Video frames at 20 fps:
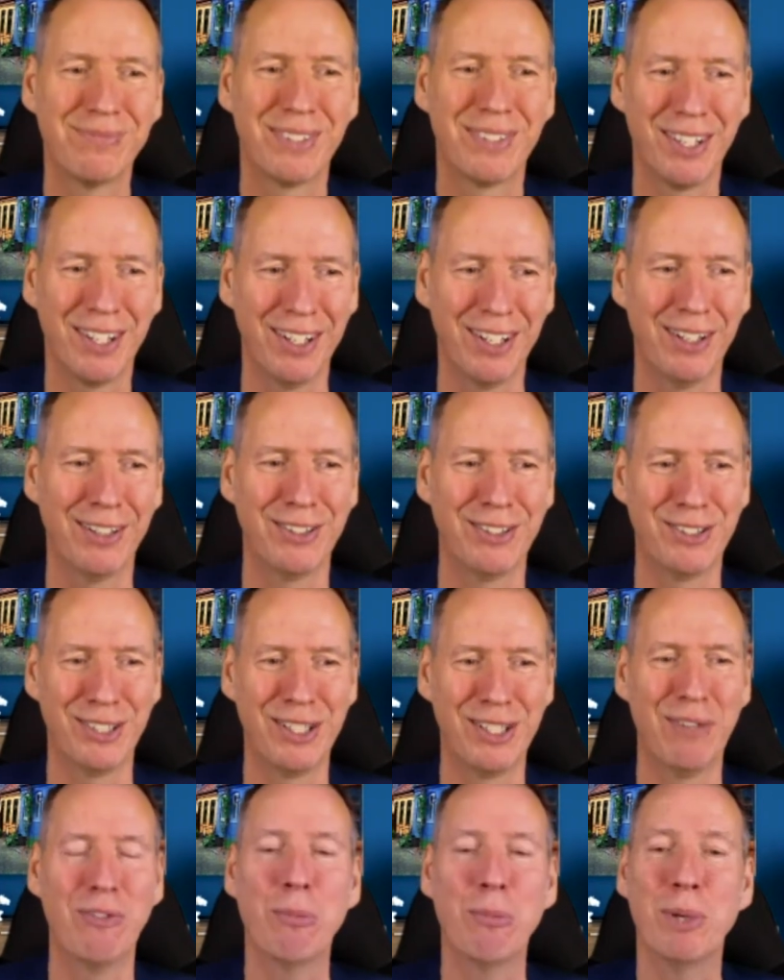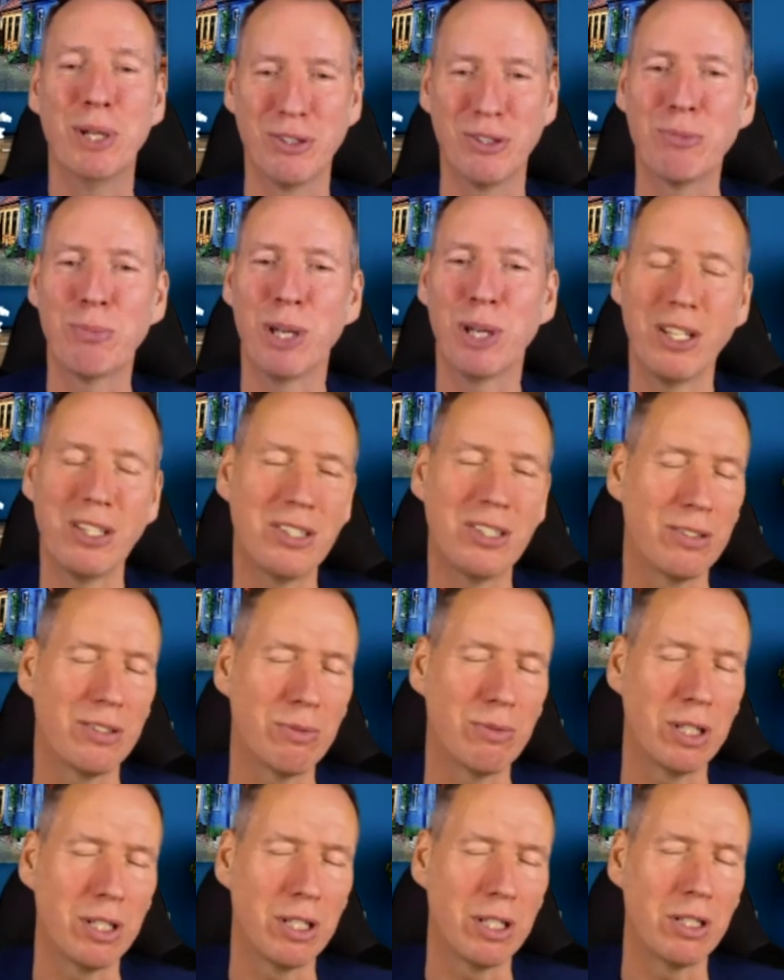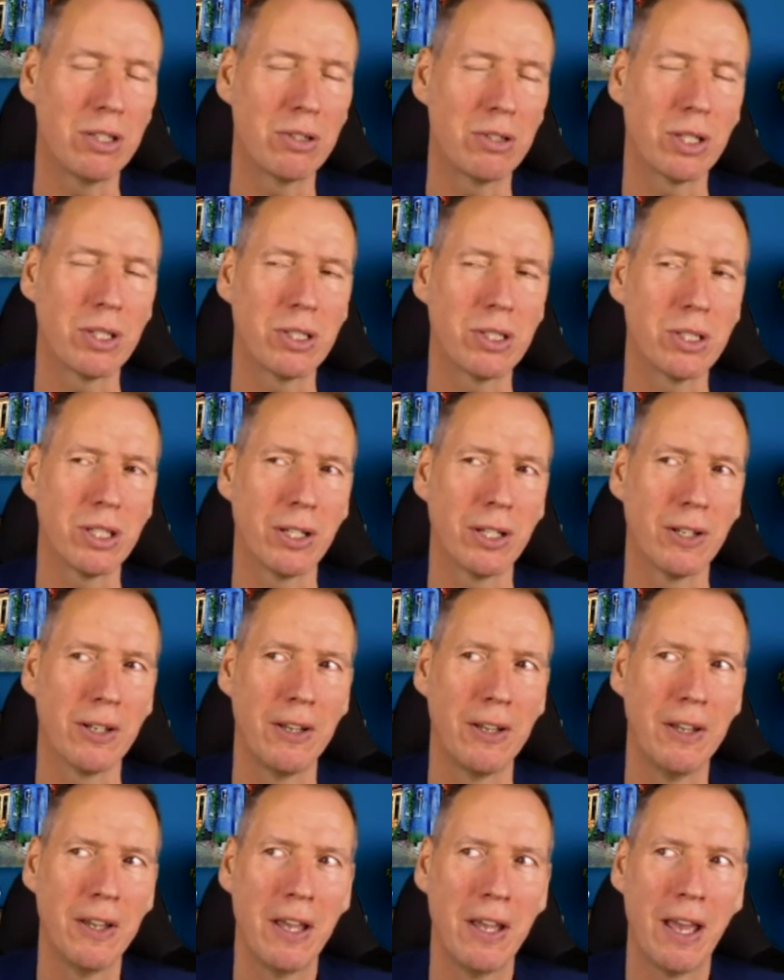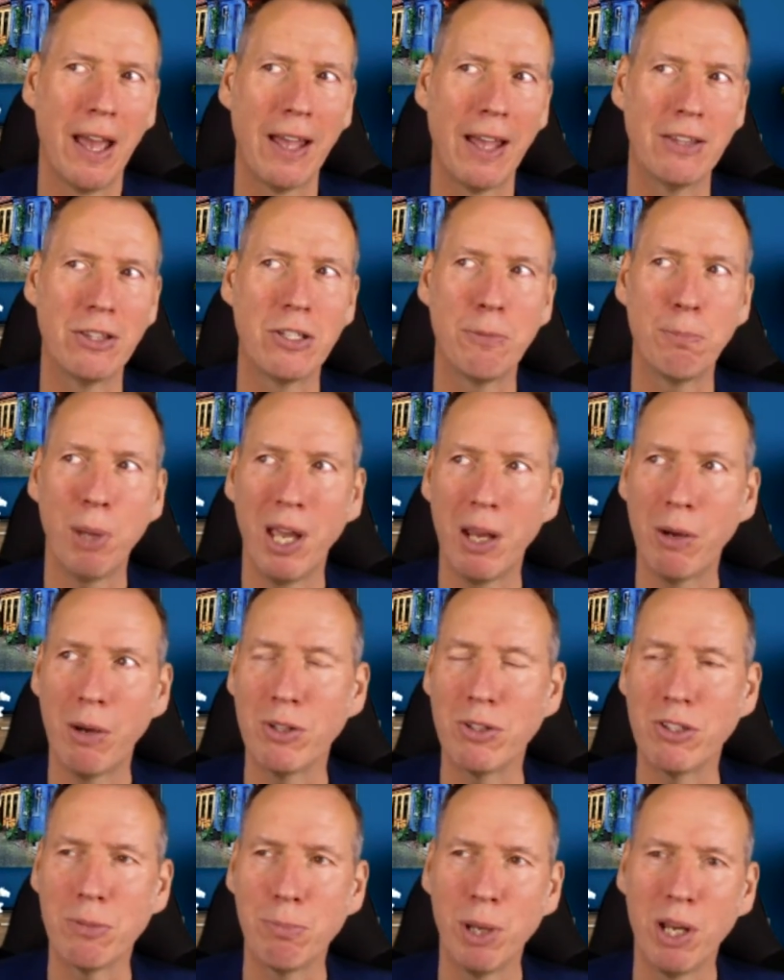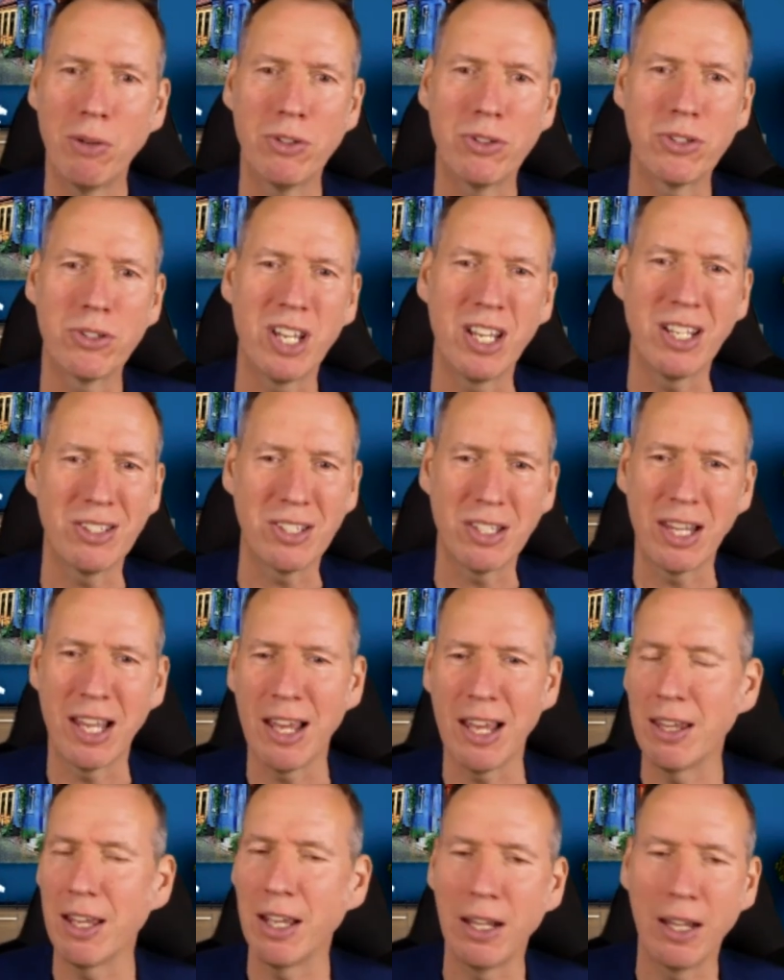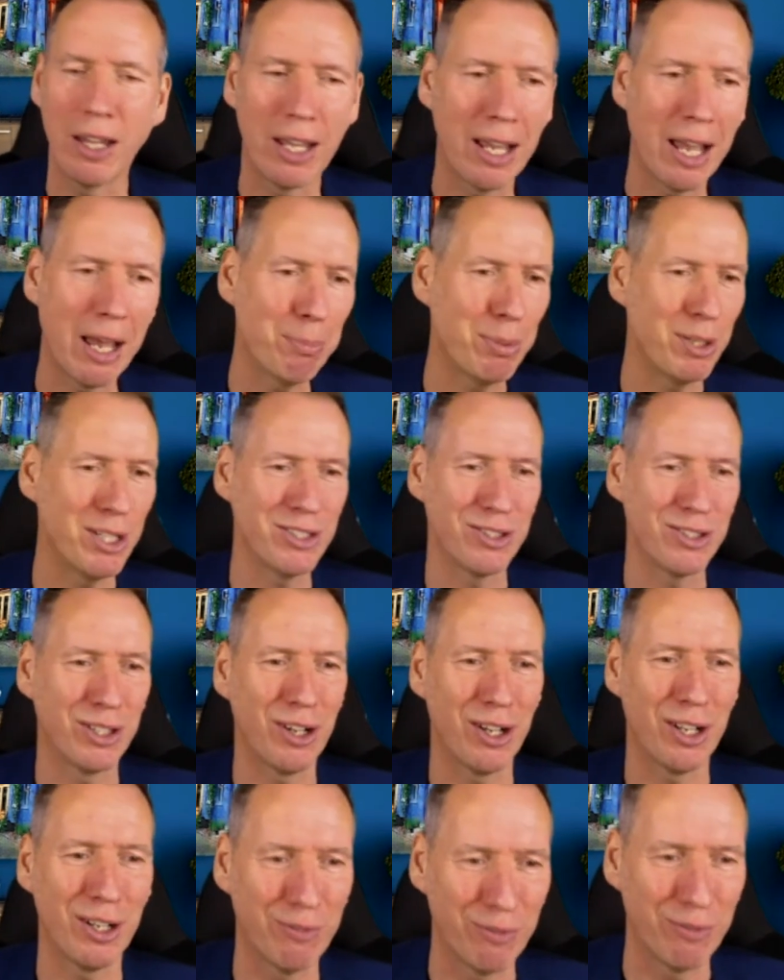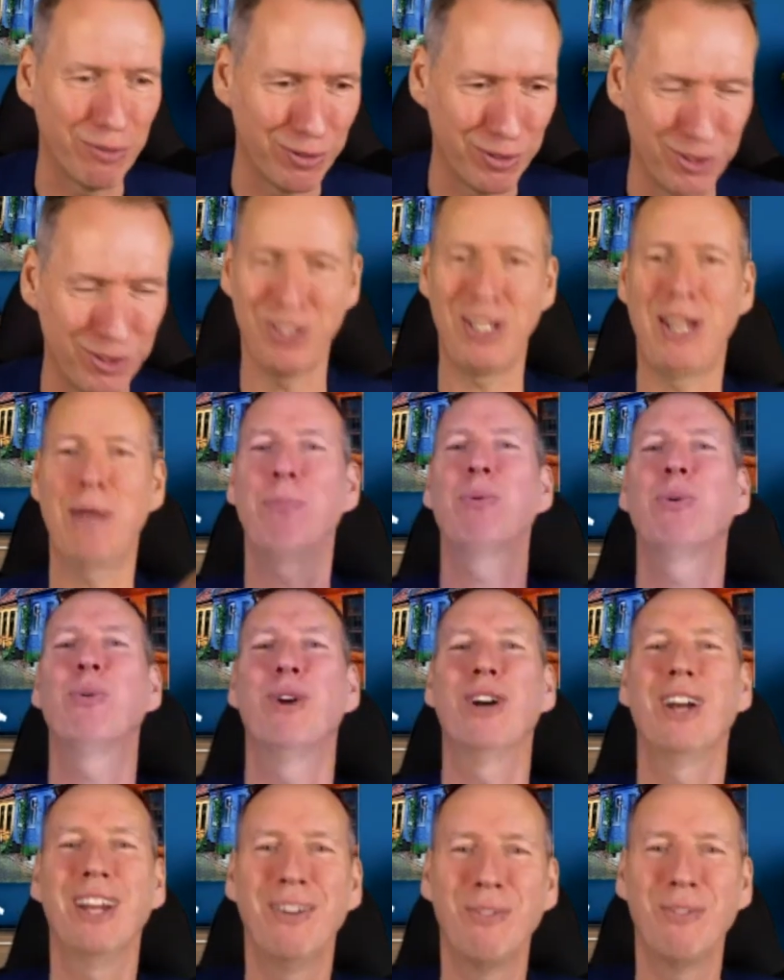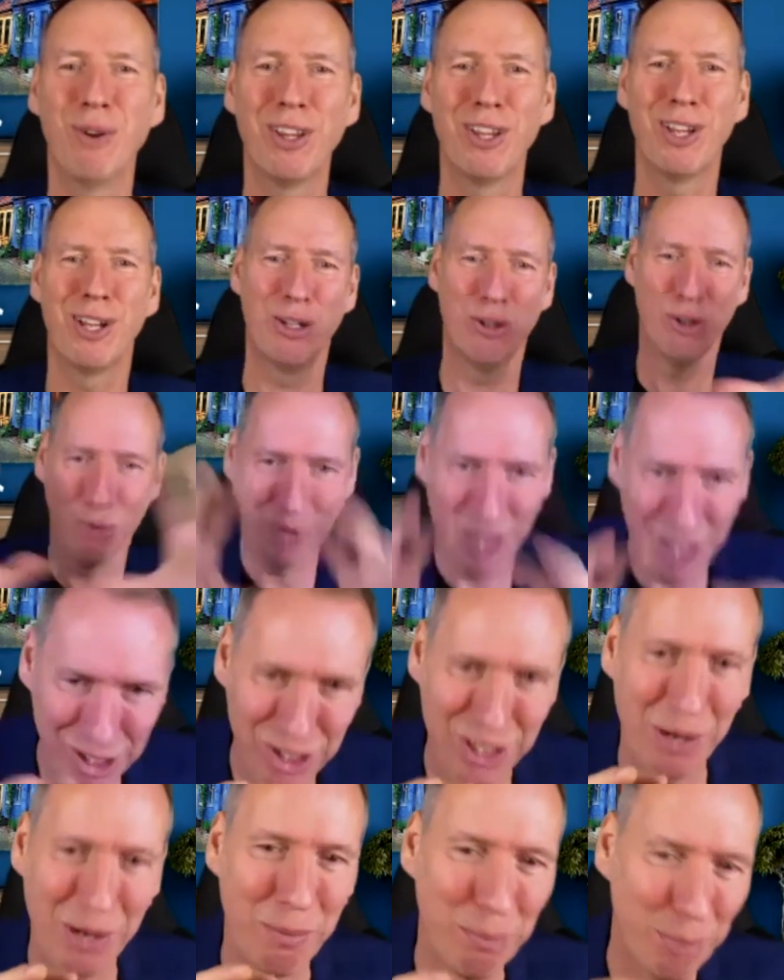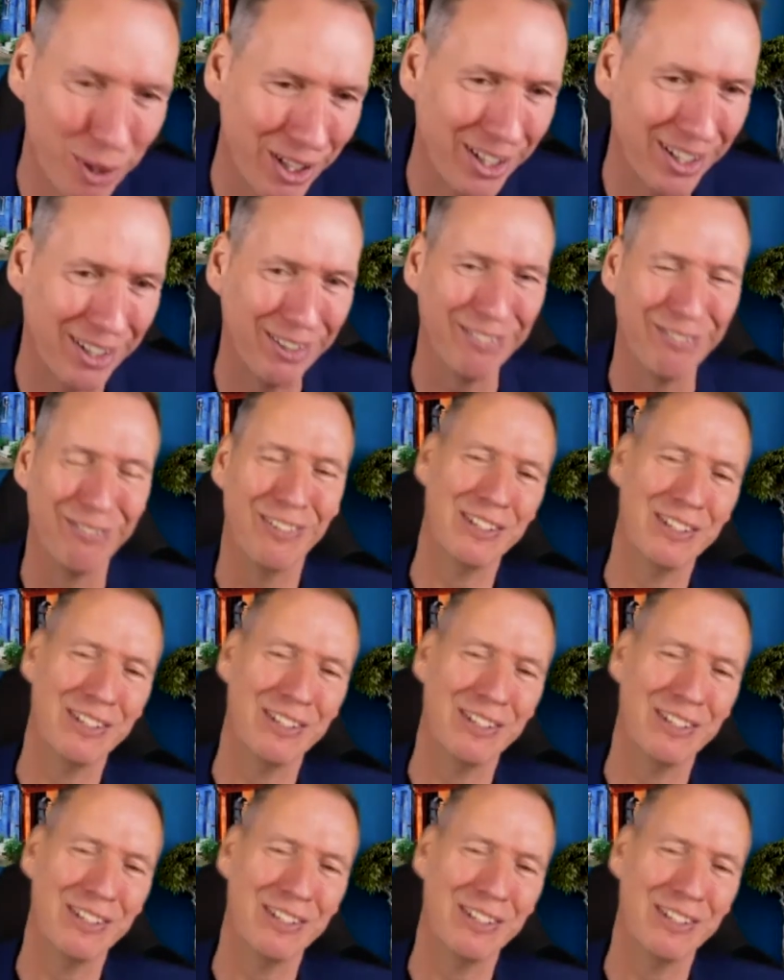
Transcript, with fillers: uh, to give a bit of space is really interesting. And yeah, do, parents, do parents take to that? They they're happy to kind of step away where they're normally jumping and